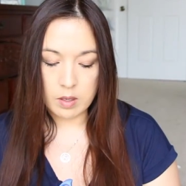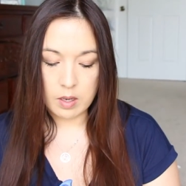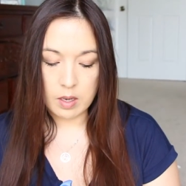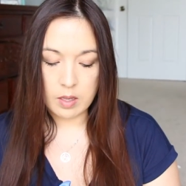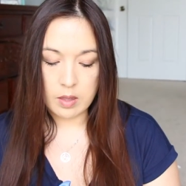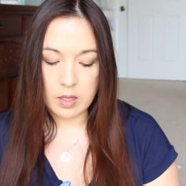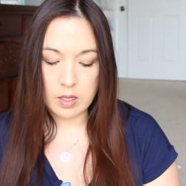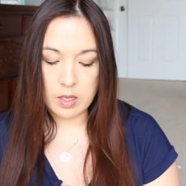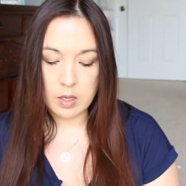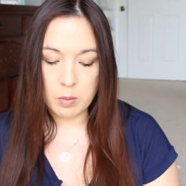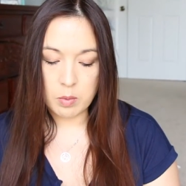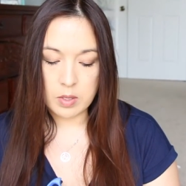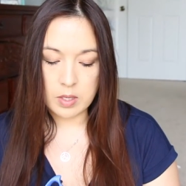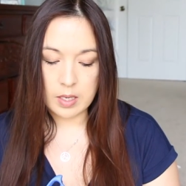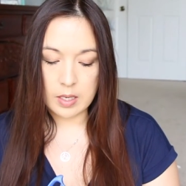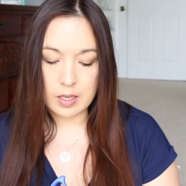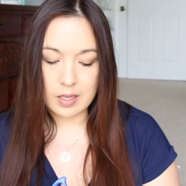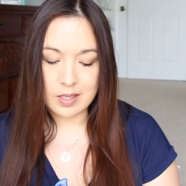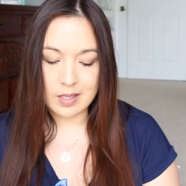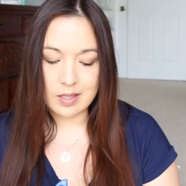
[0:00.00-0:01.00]
I think it was
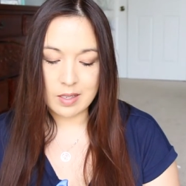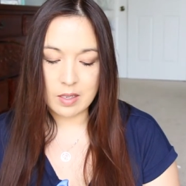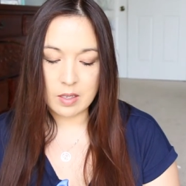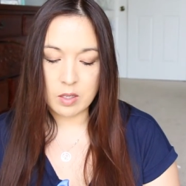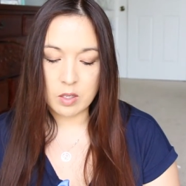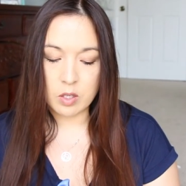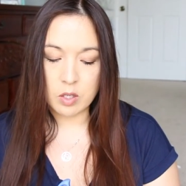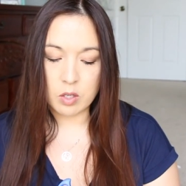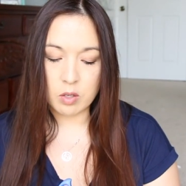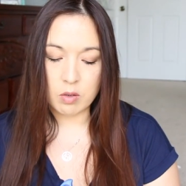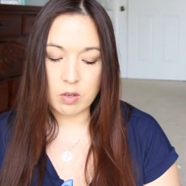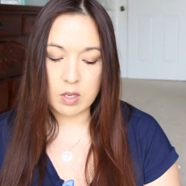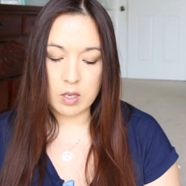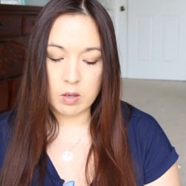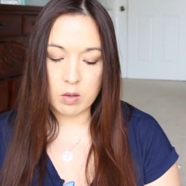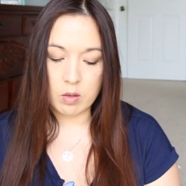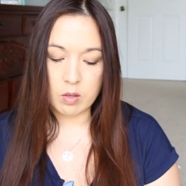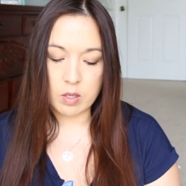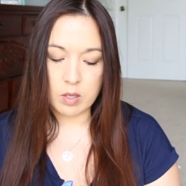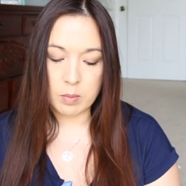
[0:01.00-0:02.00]
like a
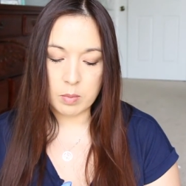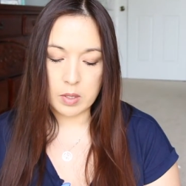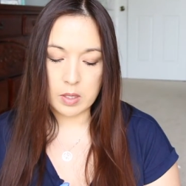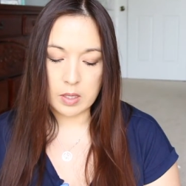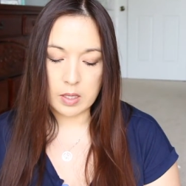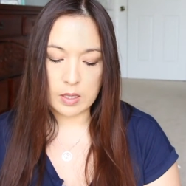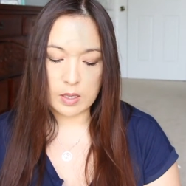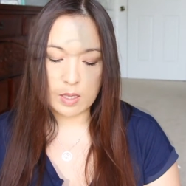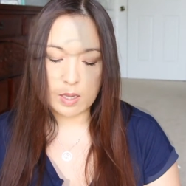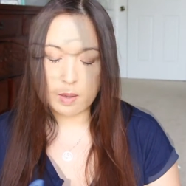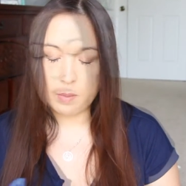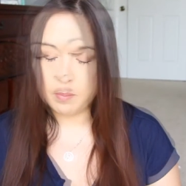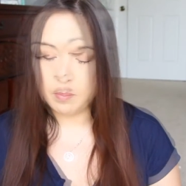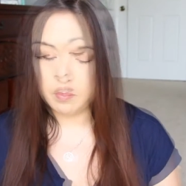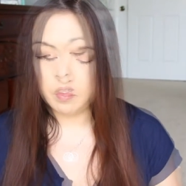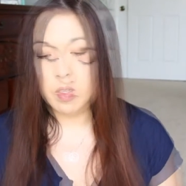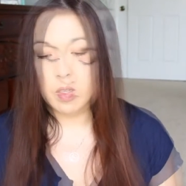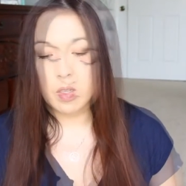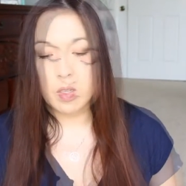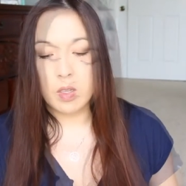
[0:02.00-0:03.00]
sunscreen or something like that.
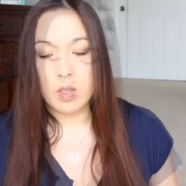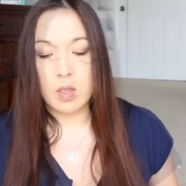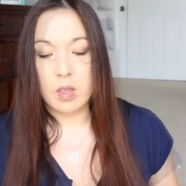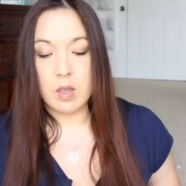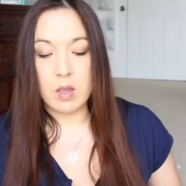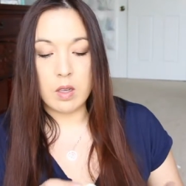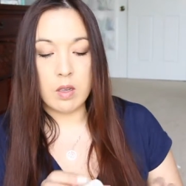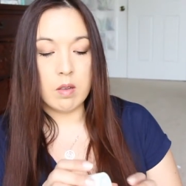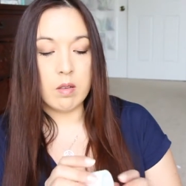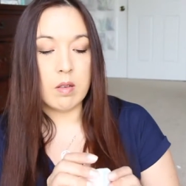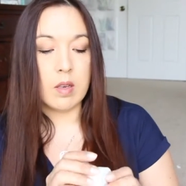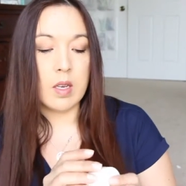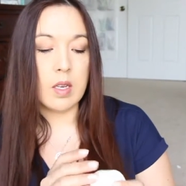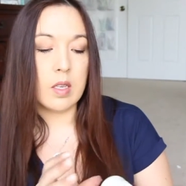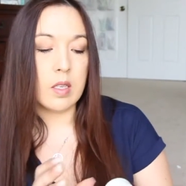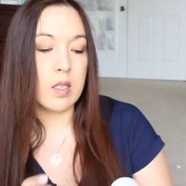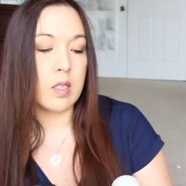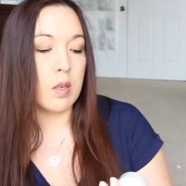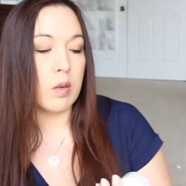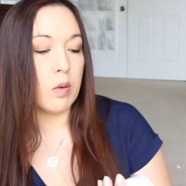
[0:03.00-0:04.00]

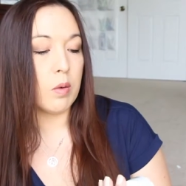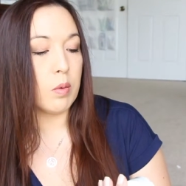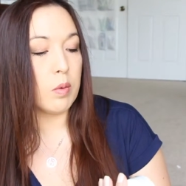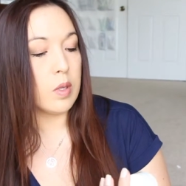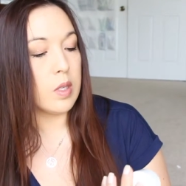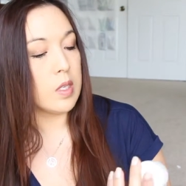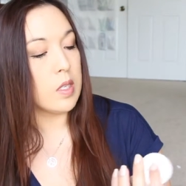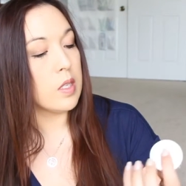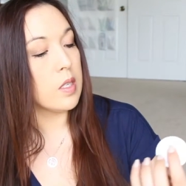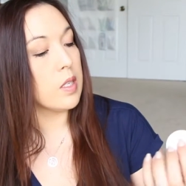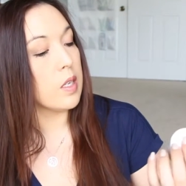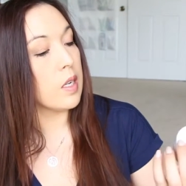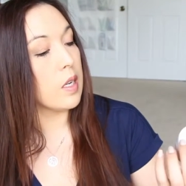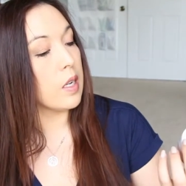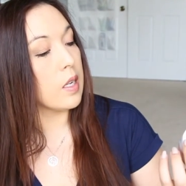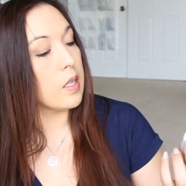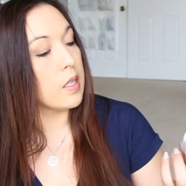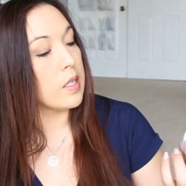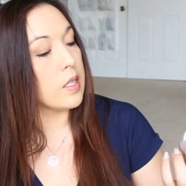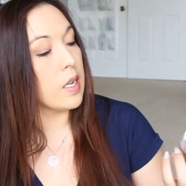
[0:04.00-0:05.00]
Okay, so this is an
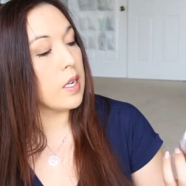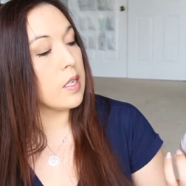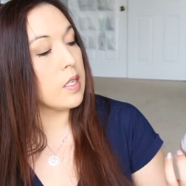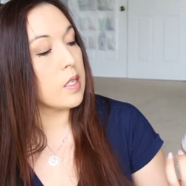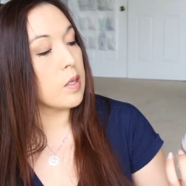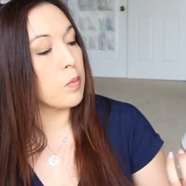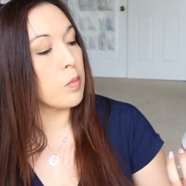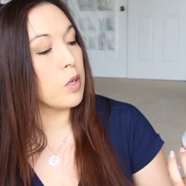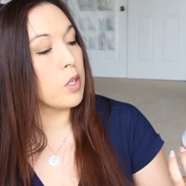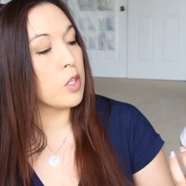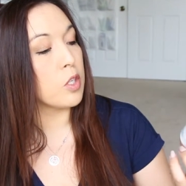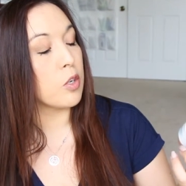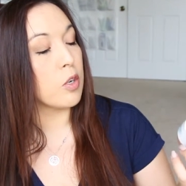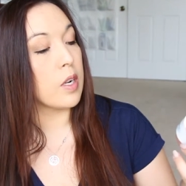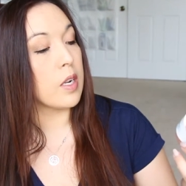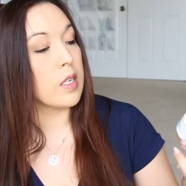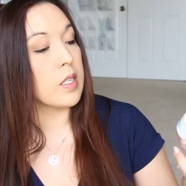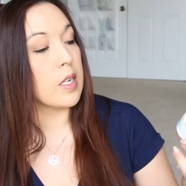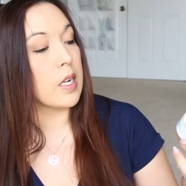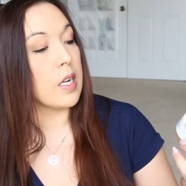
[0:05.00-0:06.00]
intense moisture
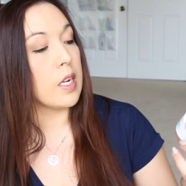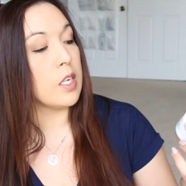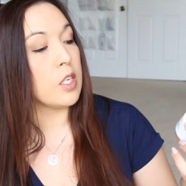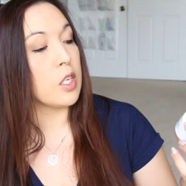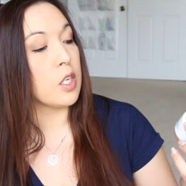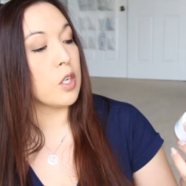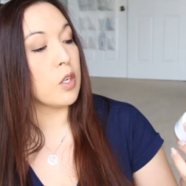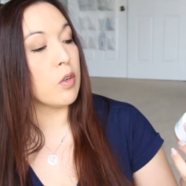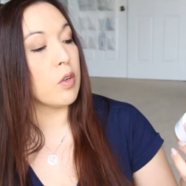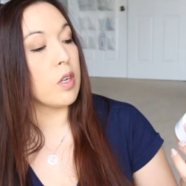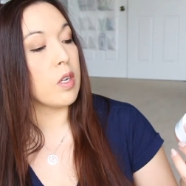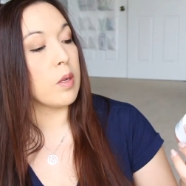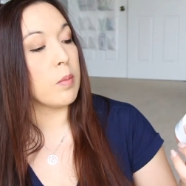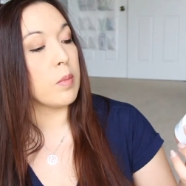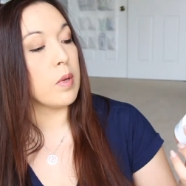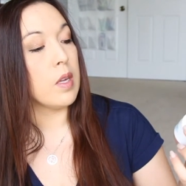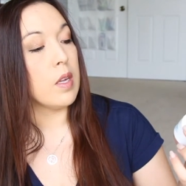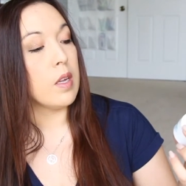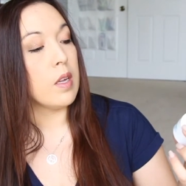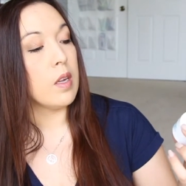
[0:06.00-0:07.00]
anti-aging cream.